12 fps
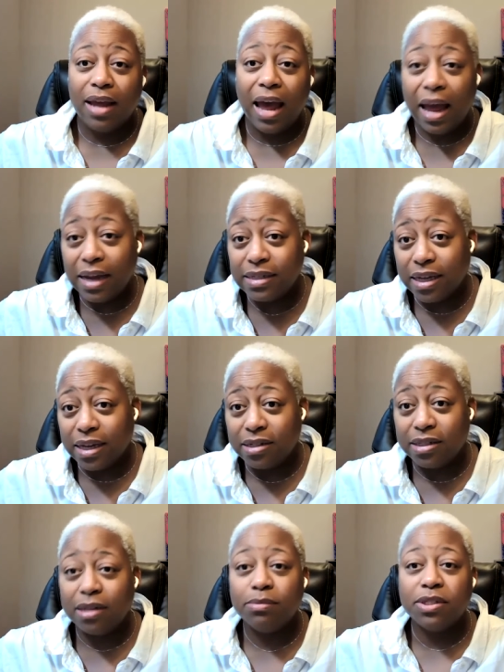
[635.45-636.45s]
I had to get a
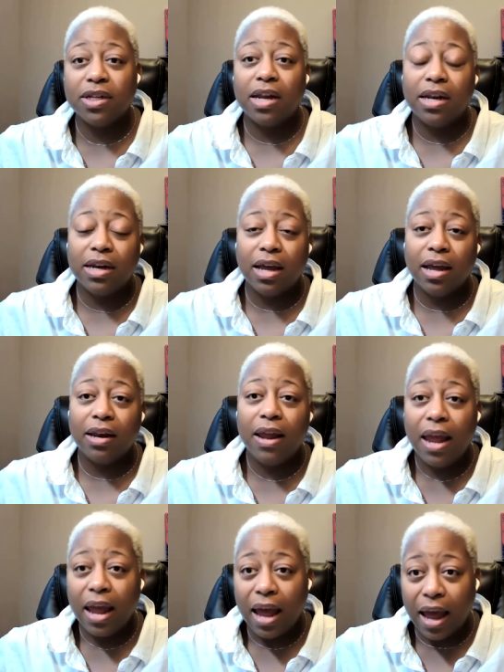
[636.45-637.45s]
sleep study done.
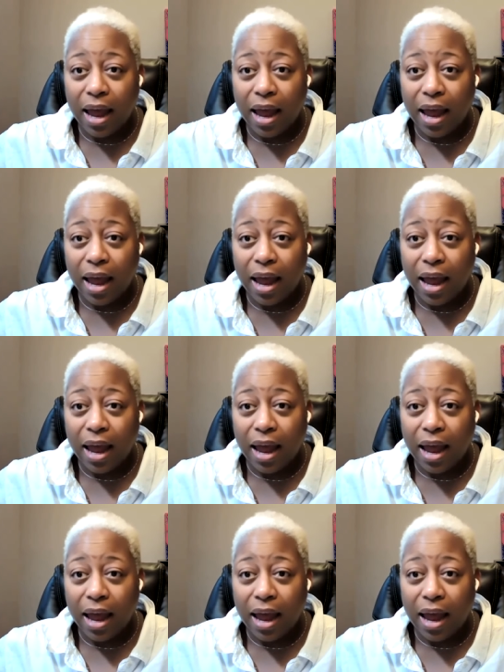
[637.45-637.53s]
I